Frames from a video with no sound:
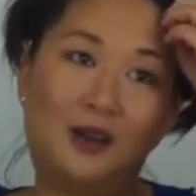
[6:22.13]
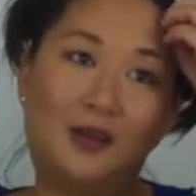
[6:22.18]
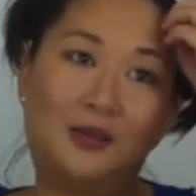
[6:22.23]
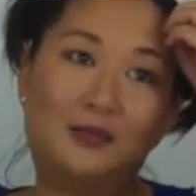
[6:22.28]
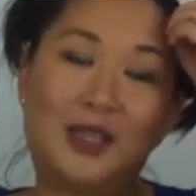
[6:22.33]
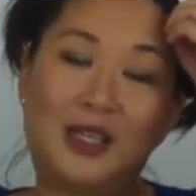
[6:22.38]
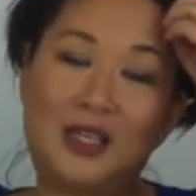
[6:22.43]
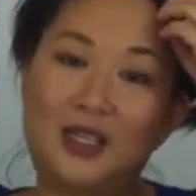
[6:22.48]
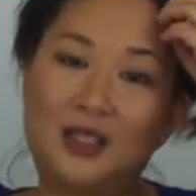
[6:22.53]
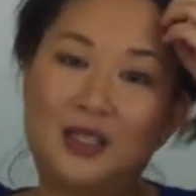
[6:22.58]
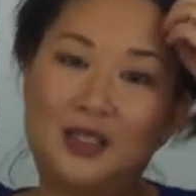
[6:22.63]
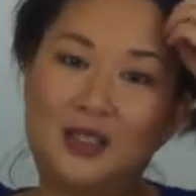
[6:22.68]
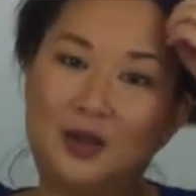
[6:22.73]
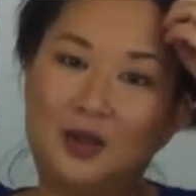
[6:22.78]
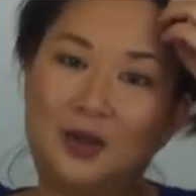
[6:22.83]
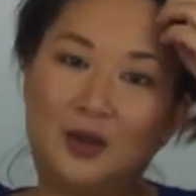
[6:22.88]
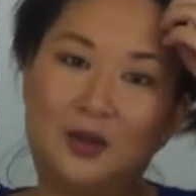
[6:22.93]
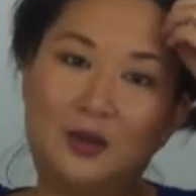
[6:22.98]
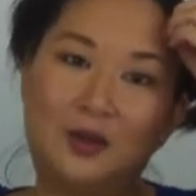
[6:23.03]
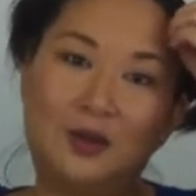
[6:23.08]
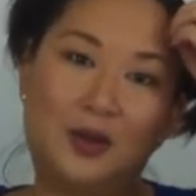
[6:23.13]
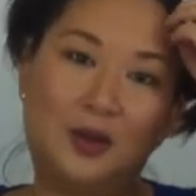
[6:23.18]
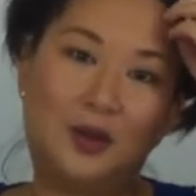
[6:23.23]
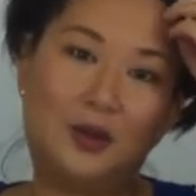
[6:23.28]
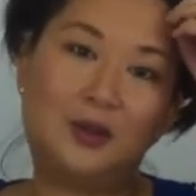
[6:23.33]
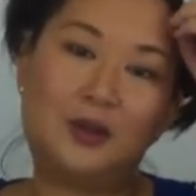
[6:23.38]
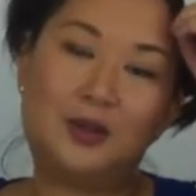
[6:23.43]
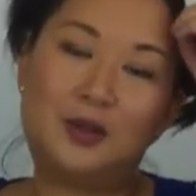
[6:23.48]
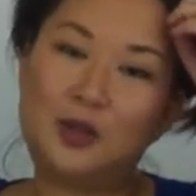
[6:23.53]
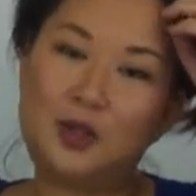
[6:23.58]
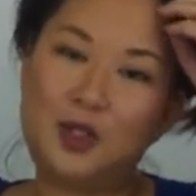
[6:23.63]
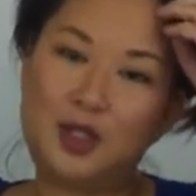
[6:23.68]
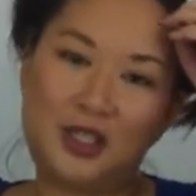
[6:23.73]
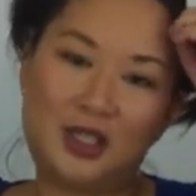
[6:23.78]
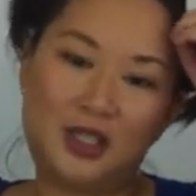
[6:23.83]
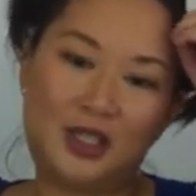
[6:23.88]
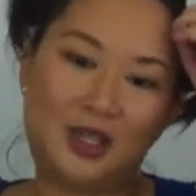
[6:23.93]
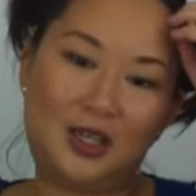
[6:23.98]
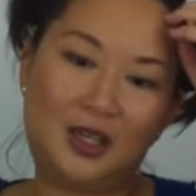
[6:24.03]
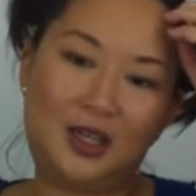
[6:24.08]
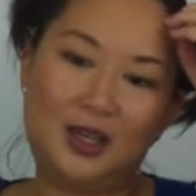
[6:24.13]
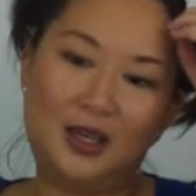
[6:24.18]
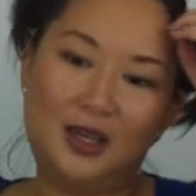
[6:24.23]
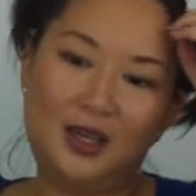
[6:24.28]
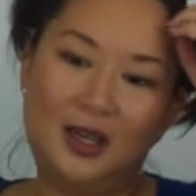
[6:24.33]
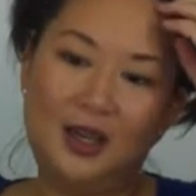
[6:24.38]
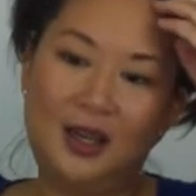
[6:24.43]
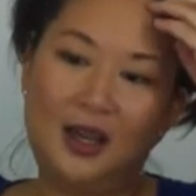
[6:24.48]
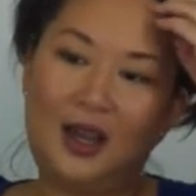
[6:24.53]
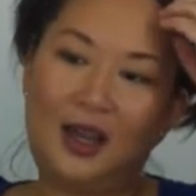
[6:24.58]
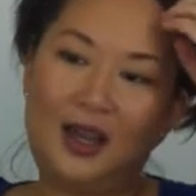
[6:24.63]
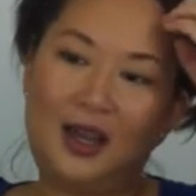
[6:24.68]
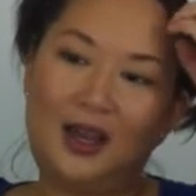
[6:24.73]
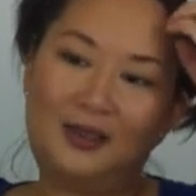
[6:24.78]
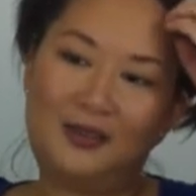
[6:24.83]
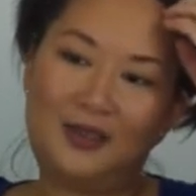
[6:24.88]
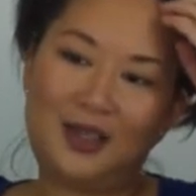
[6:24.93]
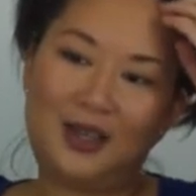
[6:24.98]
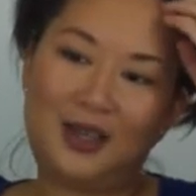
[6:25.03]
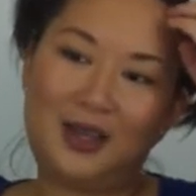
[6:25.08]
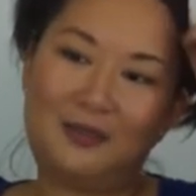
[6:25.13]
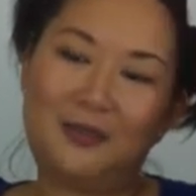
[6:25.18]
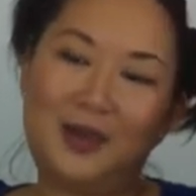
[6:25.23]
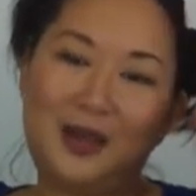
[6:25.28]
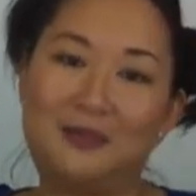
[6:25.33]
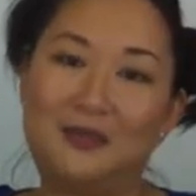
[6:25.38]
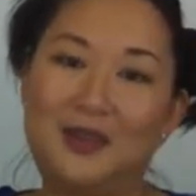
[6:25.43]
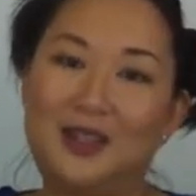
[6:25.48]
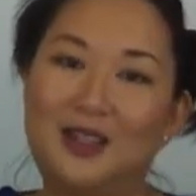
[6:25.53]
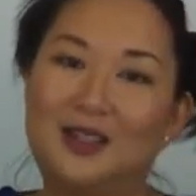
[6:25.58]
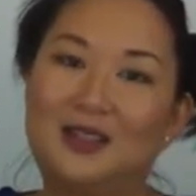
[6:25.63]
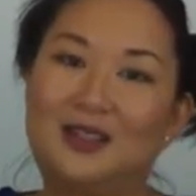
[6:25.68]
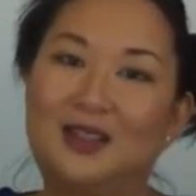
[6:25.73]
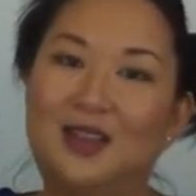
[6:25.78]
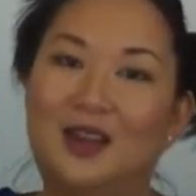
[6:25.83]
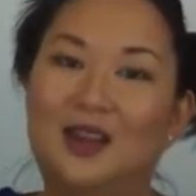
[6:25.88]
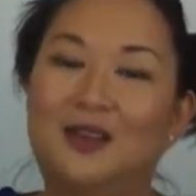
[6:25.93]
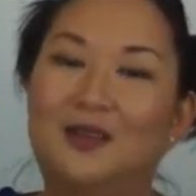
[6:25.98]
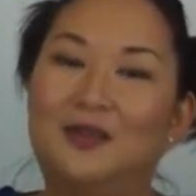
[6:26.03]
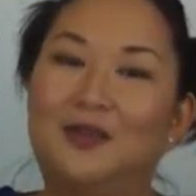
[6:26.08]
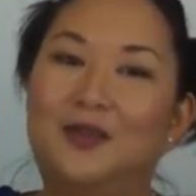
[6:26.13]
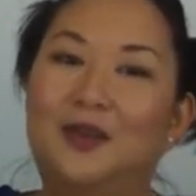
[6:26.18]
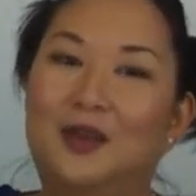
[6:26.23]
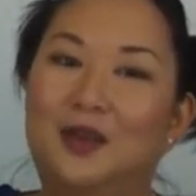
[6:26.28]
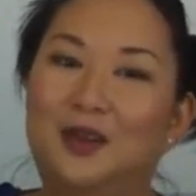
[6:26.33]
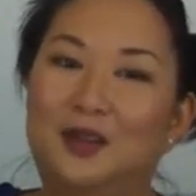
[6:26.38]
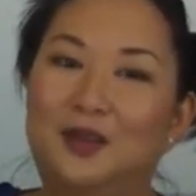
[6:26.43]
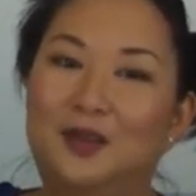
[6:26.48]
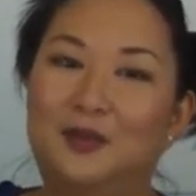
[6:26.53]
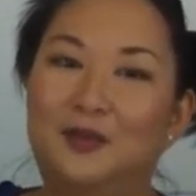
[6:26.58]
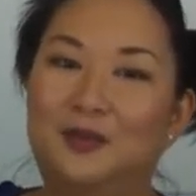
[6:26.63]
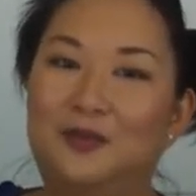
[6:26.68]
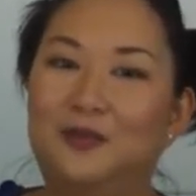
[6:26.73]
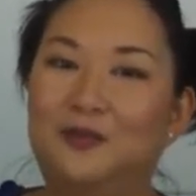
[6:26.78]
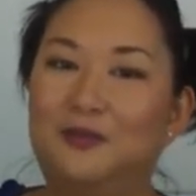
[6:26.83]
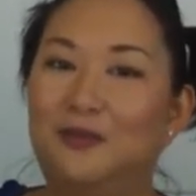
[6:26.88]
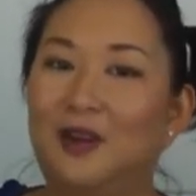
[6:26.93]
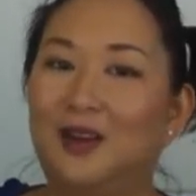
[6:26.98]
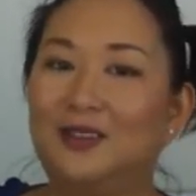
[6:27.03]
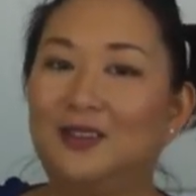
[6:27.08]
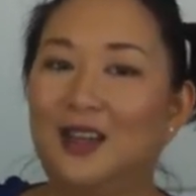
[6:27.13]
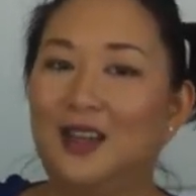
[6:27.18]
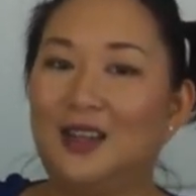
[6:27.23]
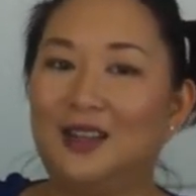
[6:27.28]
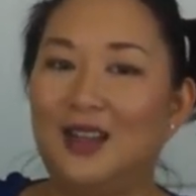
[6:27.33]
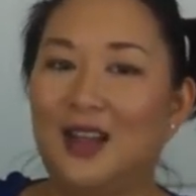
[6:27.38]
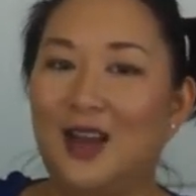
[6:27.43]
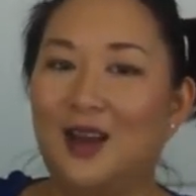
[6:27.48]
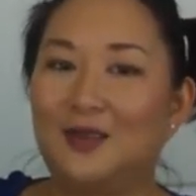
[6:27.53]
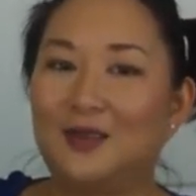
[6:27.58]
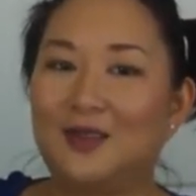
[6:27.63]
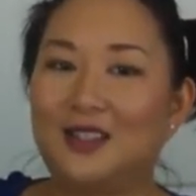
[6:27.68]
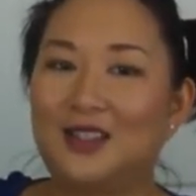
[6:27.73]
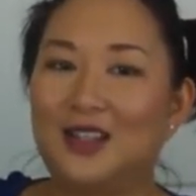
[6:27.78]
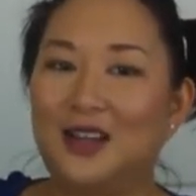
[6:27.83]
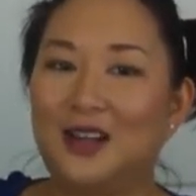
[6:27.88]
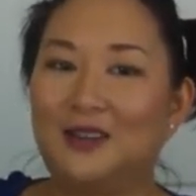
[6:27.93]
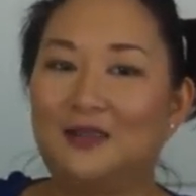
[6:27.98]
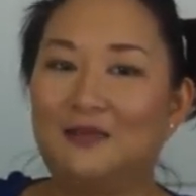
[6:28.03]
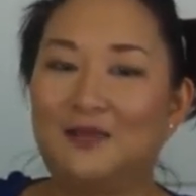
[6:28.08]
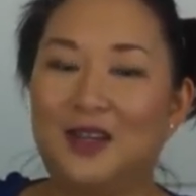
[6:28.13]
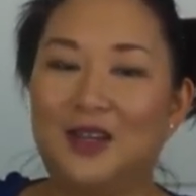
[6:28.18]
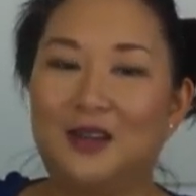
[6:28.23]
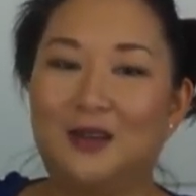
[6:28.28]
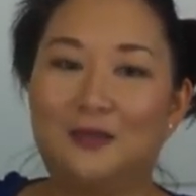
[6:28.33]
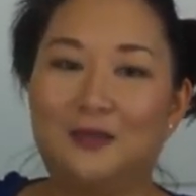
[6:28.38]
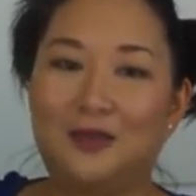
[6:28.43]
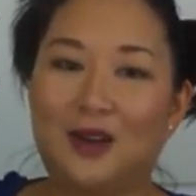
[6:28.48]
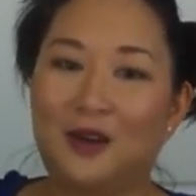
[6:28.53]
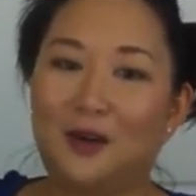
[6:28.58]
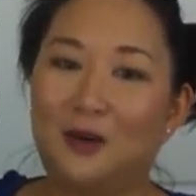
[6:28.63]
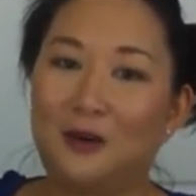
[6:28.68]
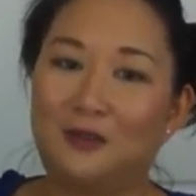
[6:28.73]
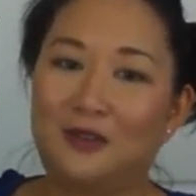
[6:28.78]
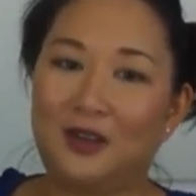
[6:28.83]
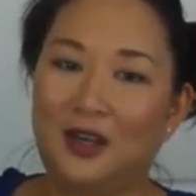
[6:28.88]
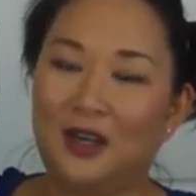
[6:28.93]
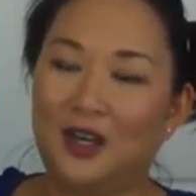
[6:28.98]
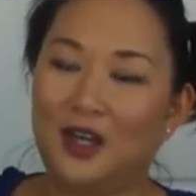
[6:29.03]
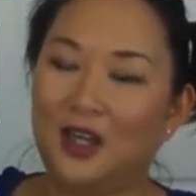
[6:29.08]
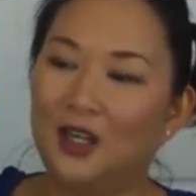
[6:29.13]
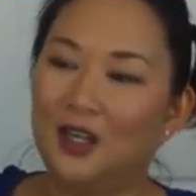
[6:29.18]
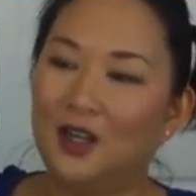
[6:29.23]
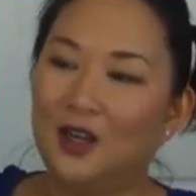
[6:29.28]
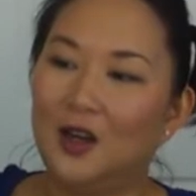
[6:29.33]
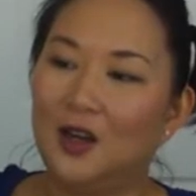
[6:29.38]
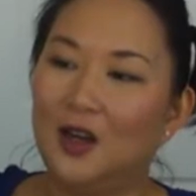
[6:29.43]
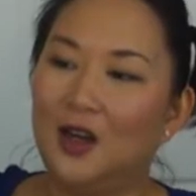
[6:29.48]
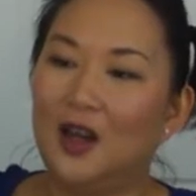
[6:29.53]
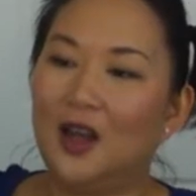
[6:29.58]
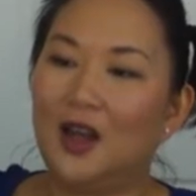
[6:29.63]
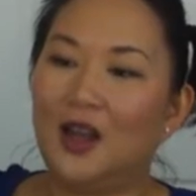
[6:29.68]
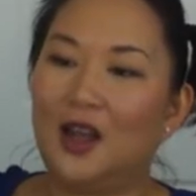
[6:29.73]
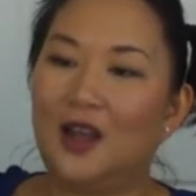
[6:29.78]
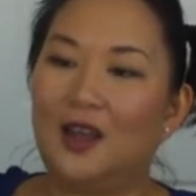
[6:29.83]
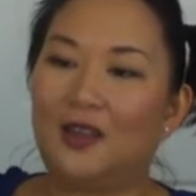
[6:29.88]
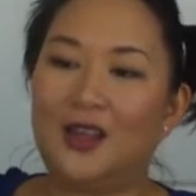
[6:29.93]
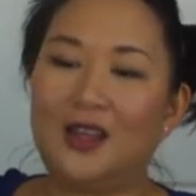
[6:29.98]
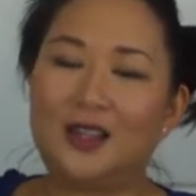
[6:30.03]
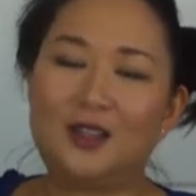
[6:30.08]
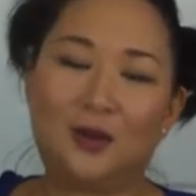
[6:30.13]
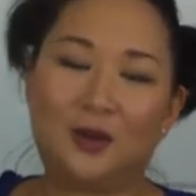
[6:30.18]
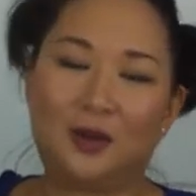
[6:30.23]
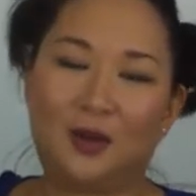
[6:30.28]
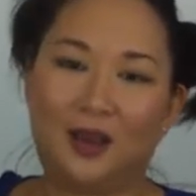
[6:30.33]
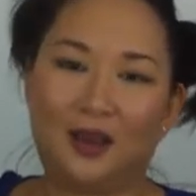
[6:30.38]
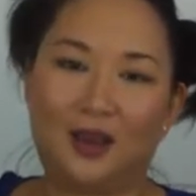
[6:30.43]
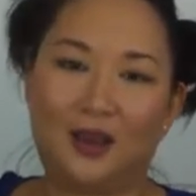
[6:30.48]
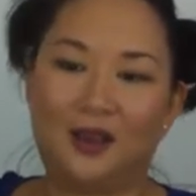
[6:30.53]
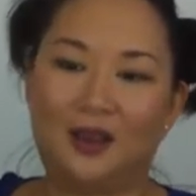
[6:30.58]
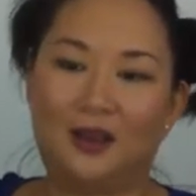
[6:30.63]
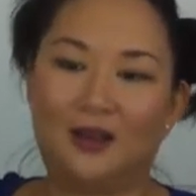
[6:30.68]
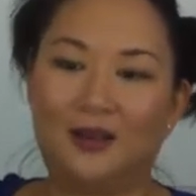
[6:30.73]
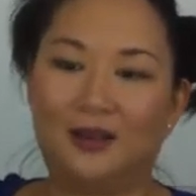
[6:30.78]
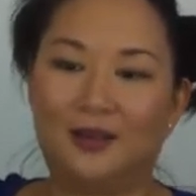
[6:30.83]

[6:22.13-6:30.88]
meat, so no sushi. I have to get my meats kind of cooked well done now instead of medium rare, and that's okay.